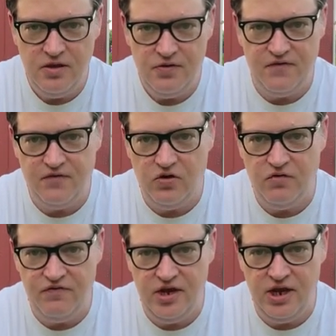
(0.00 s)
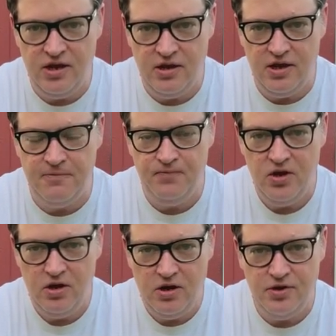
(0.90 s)
the full video on
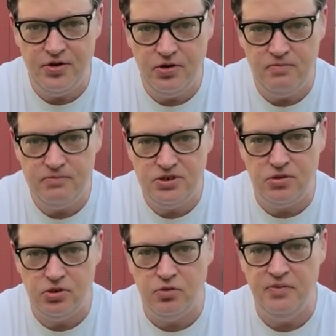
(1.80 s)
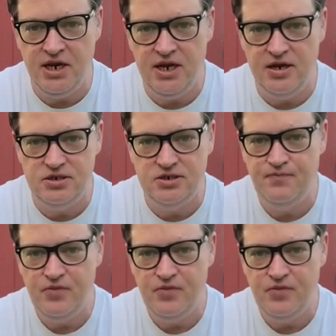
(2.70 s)
other social medias,